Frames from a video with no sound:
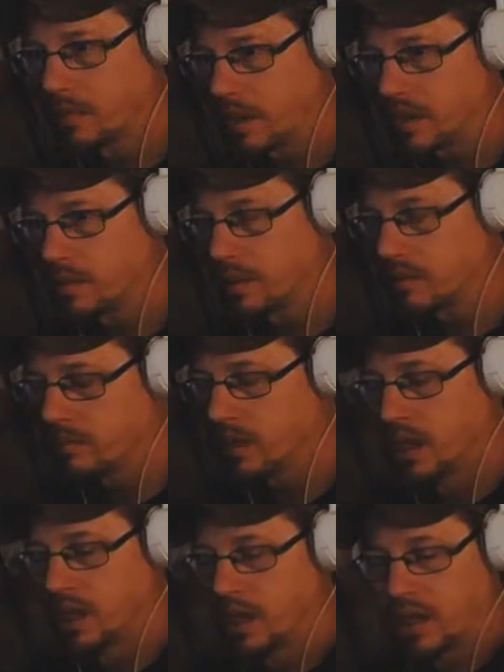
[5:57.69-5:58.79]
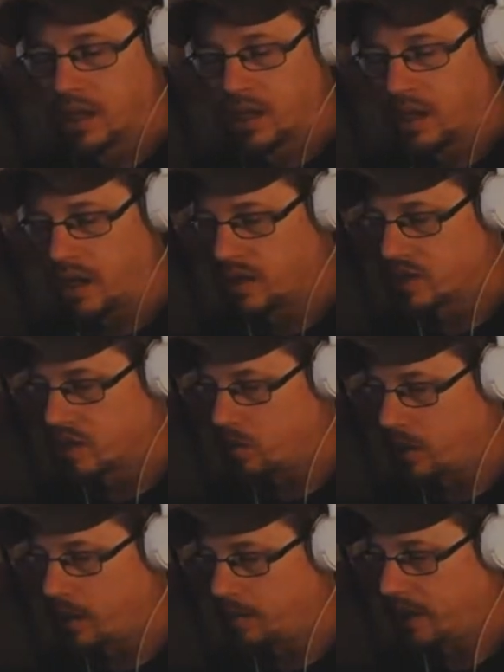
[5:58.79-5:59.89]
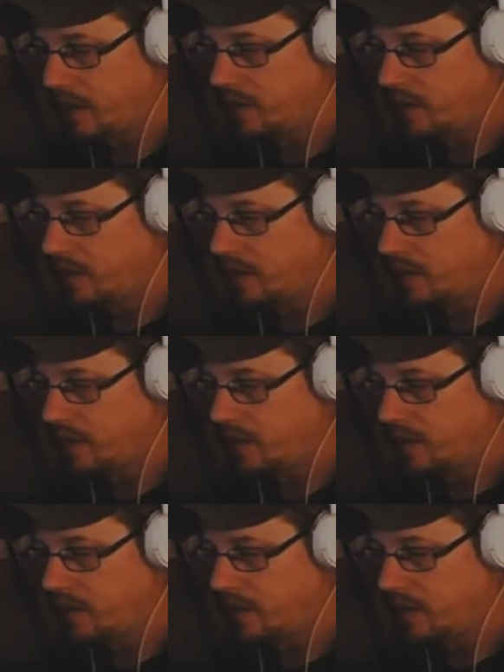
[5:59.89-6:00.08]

the basement. So what I plan